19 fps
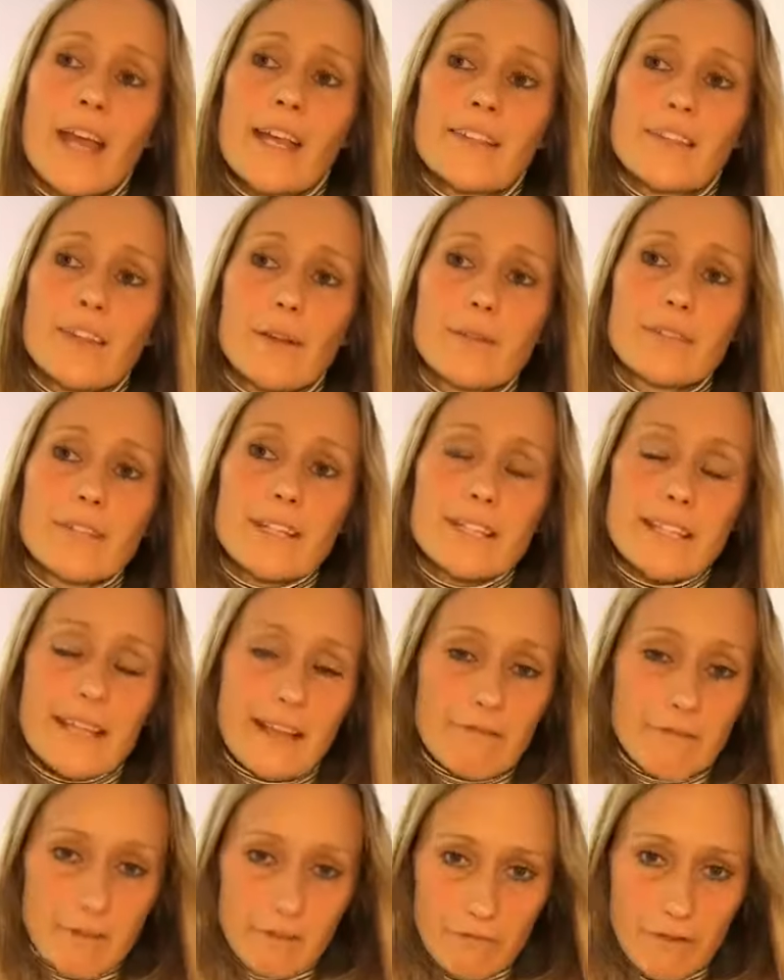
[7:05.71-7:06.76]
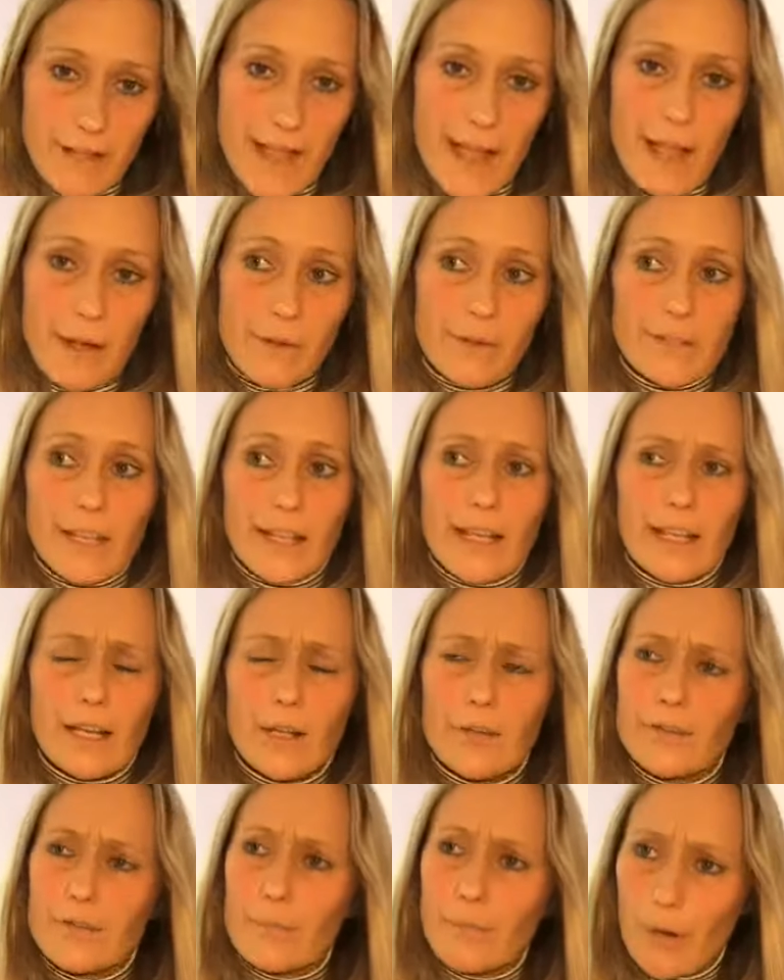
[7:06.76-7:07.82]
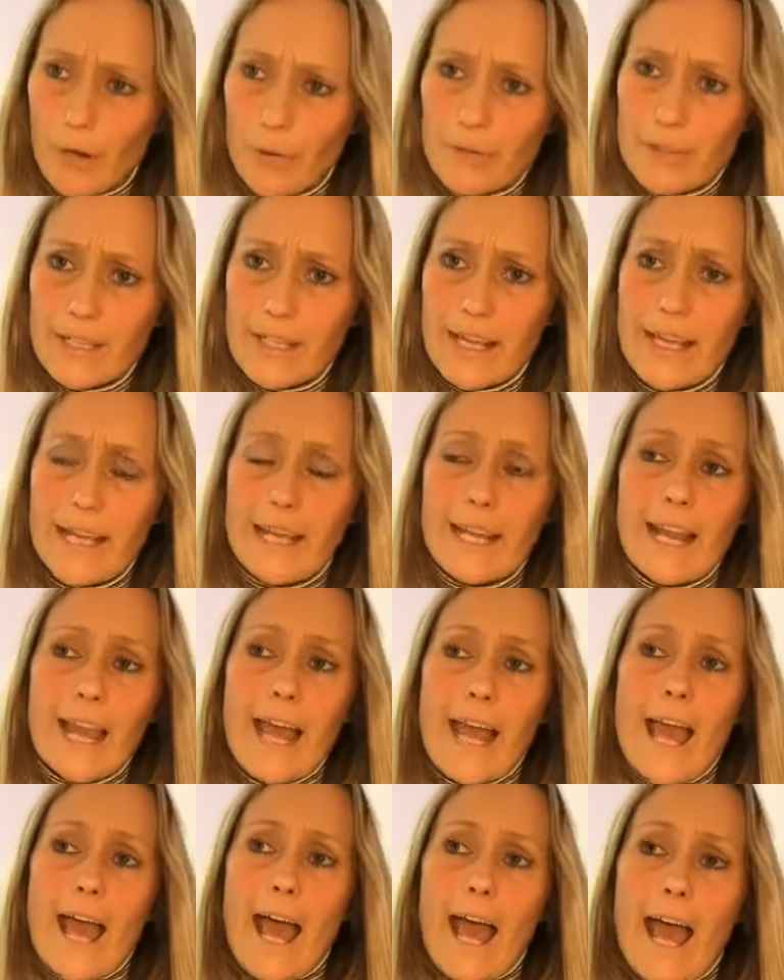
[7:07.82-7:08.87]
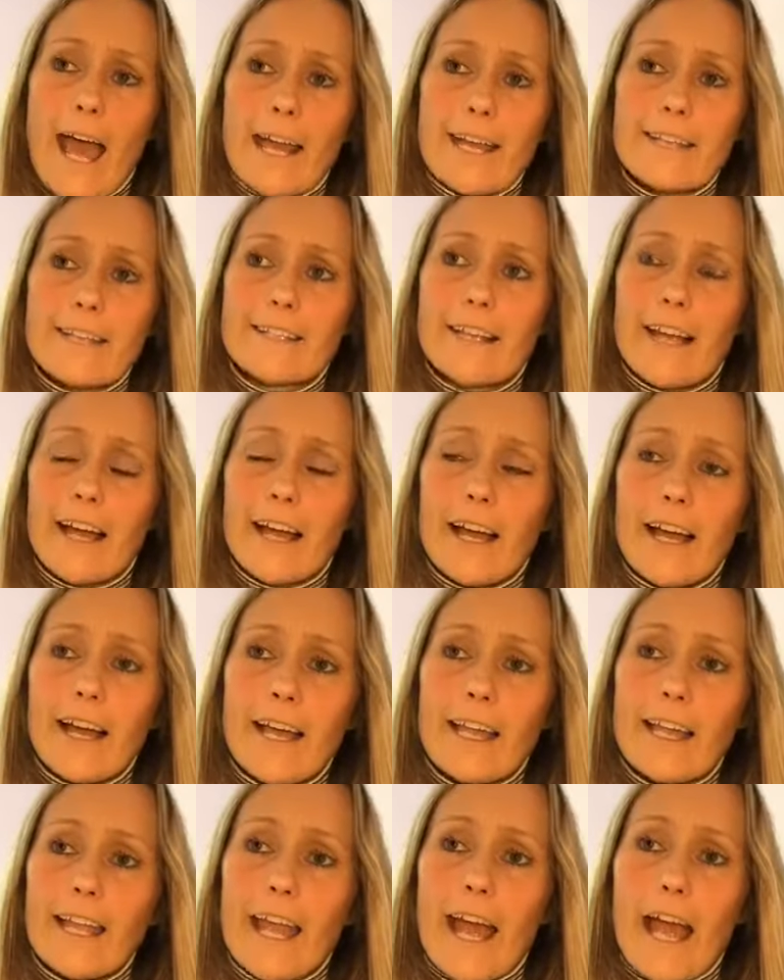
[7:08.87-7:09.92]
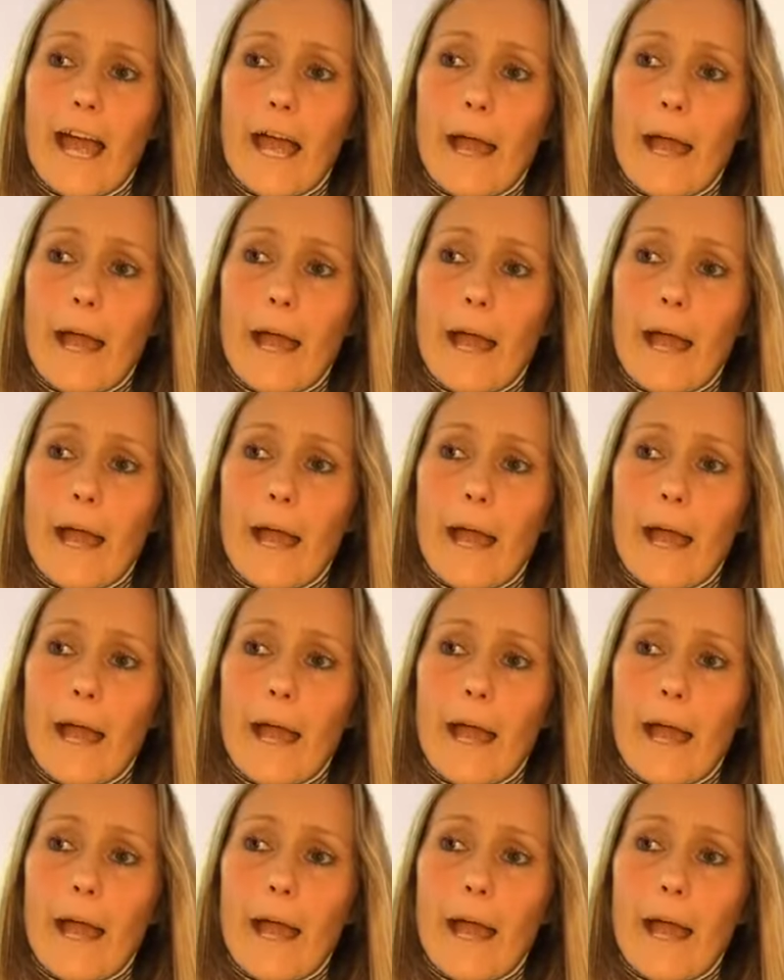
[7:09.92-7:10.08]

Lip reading: So I was eating every 3 hours. I ate loads of protein, and I